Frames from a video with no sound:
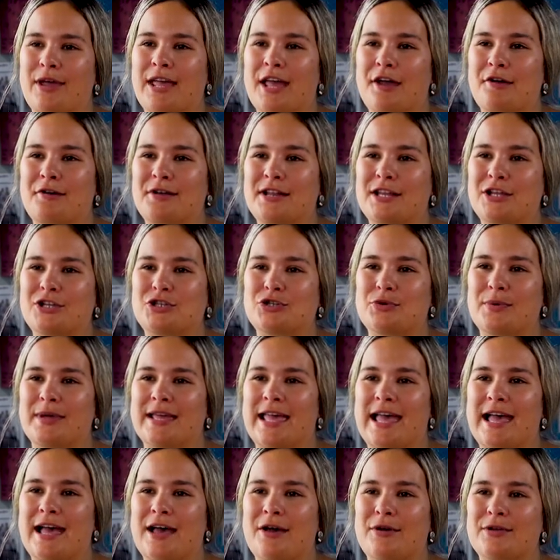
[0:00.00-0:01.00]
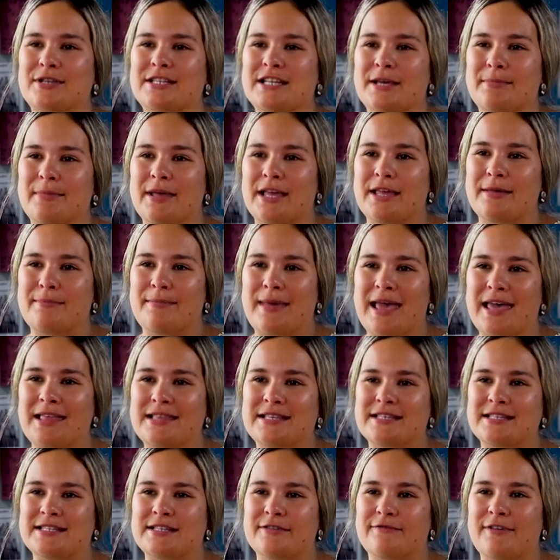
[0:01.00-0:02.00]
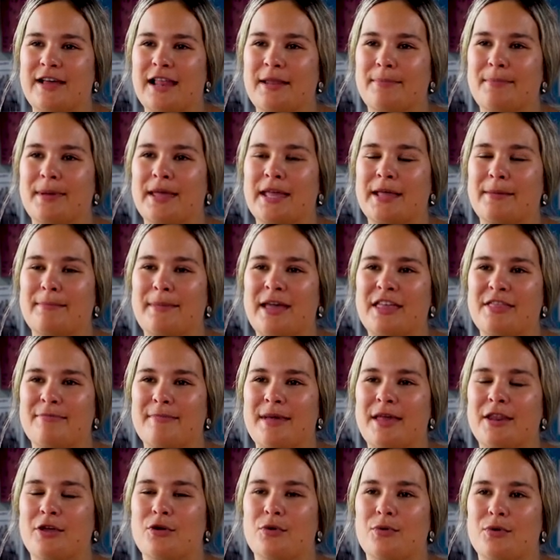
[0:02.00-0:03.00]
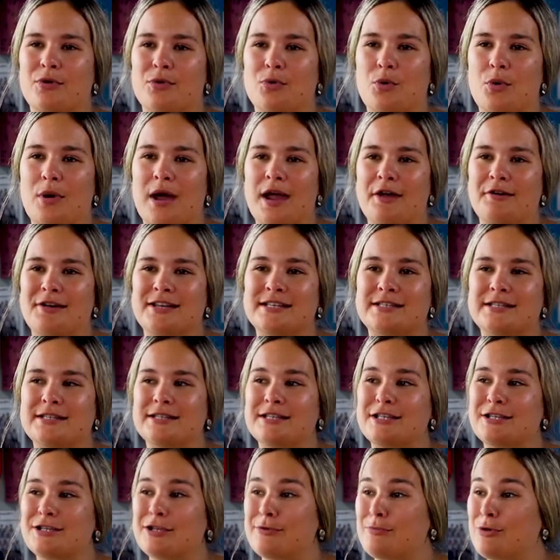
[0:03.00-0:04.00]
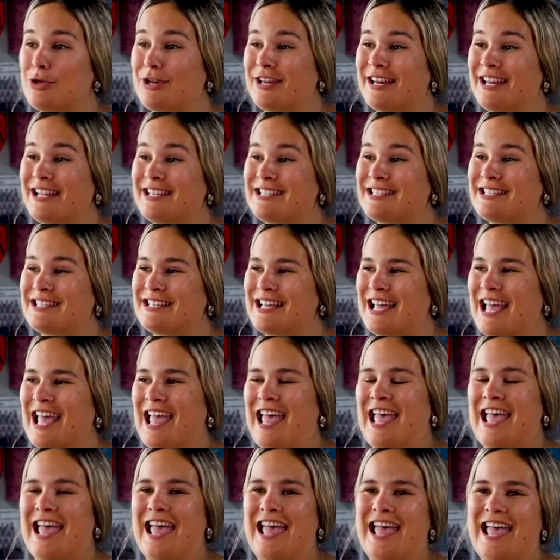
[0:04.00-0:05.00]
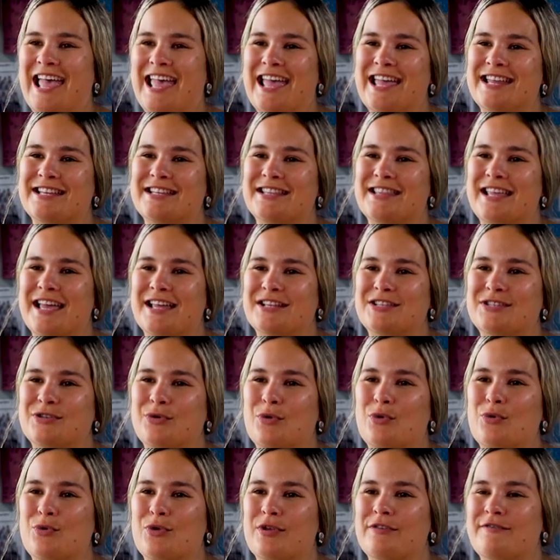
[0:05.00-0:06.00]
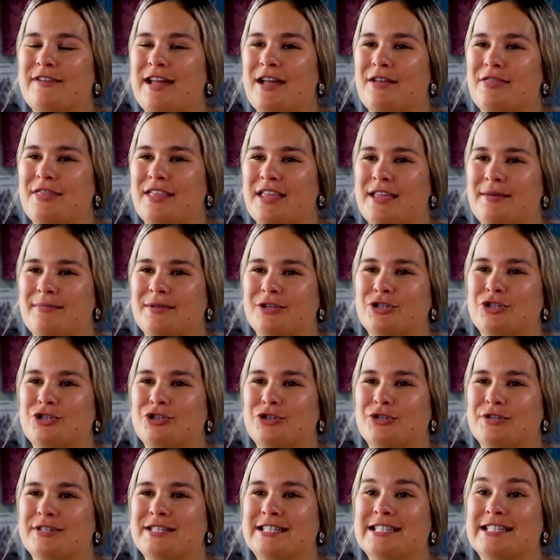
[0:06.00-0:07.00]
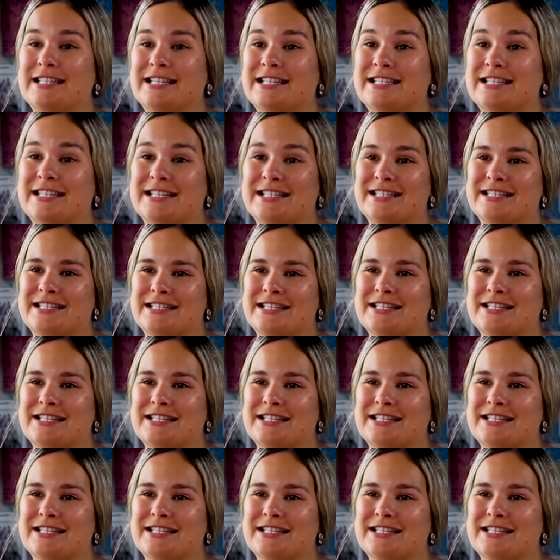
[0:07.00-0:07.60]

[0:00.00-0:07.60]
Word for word: we're currently doing our DMIC maths, developing mathematical inquiries communities and that's all around them and student centred